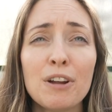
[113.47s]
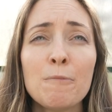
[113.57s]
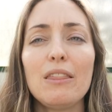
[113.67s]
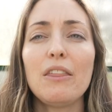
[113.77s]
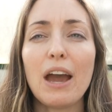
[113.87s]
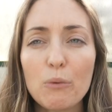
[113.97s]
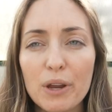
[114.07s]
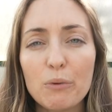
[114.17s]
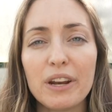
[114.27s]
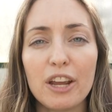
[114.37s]
And that
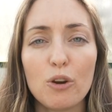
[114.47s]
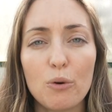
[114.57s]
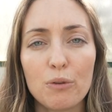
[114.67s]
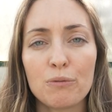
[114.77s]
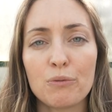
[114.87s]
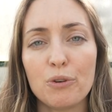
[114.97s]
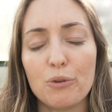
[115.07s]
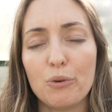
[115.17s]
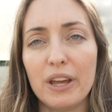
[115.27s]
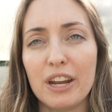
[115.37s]
way when I go
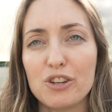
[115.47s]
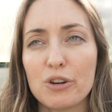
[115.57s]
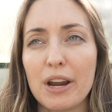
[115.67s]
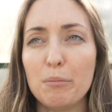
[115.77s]
through and I try